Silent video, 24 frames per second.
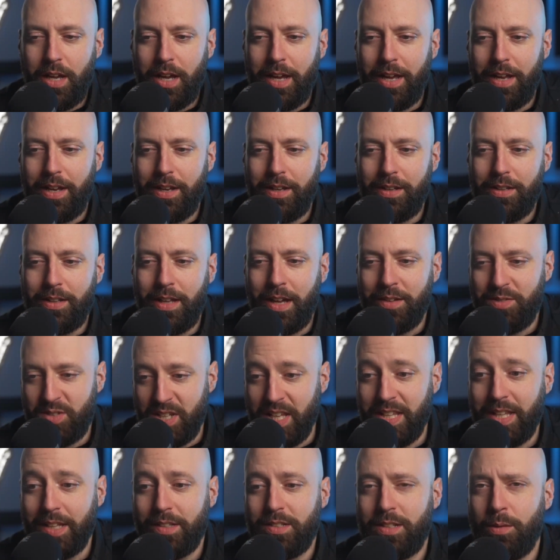and I've
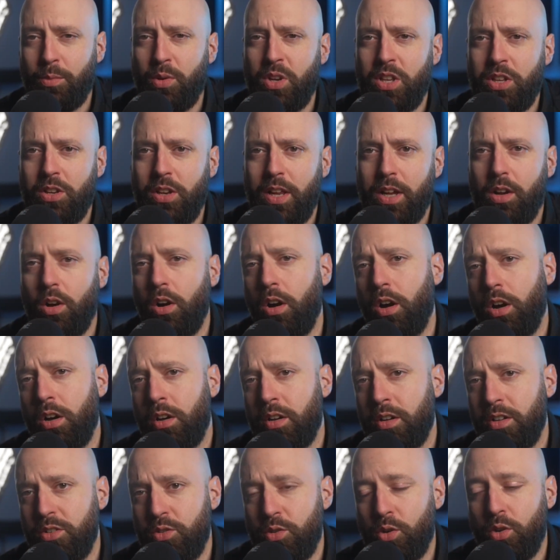said that to someone, and they're like, "Oh,
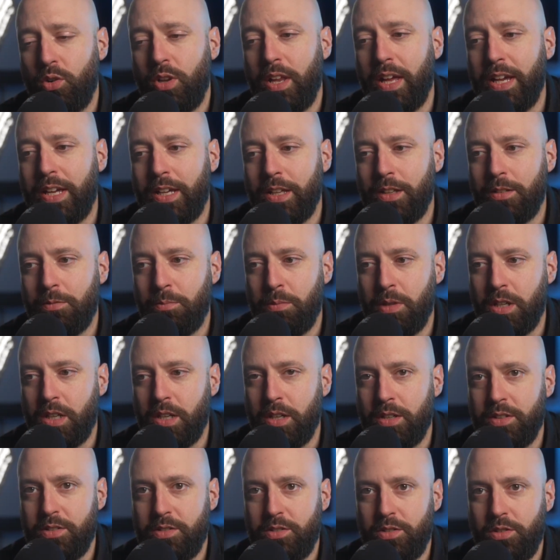you don't like it
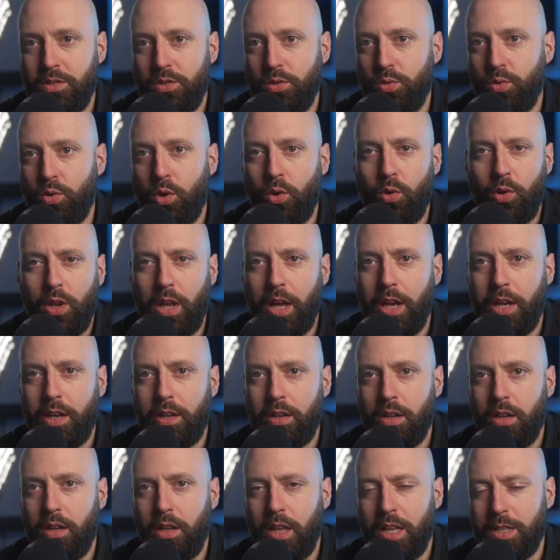because you don't
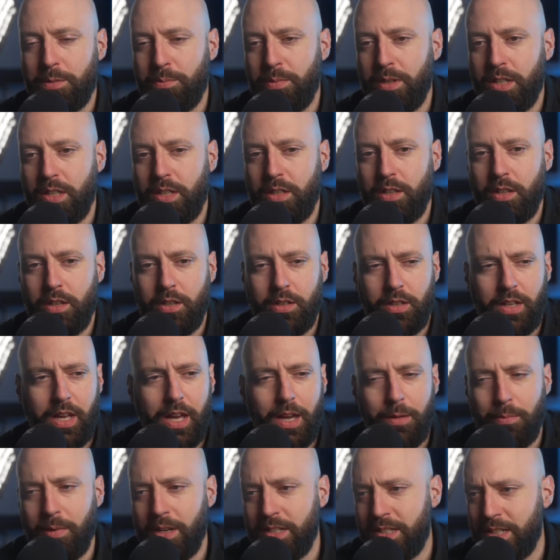like lesbian and
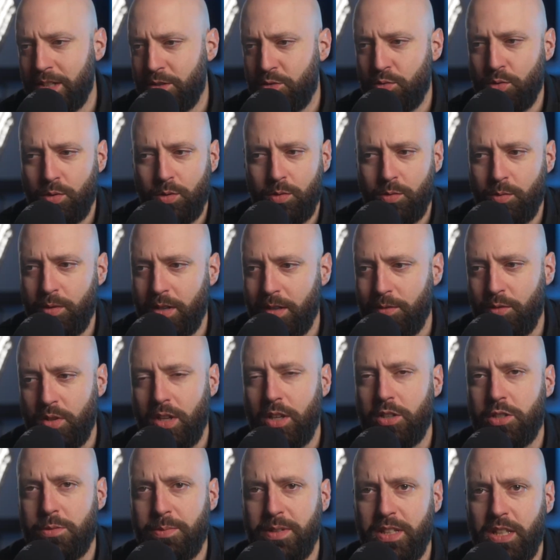gay, bisexual, whatever
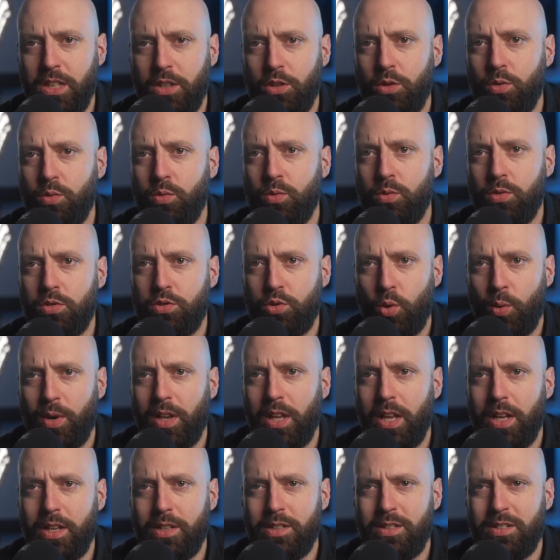LGBTQ
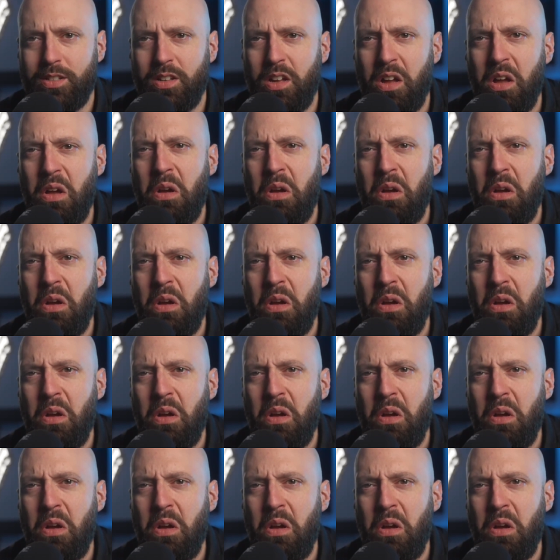storylines,"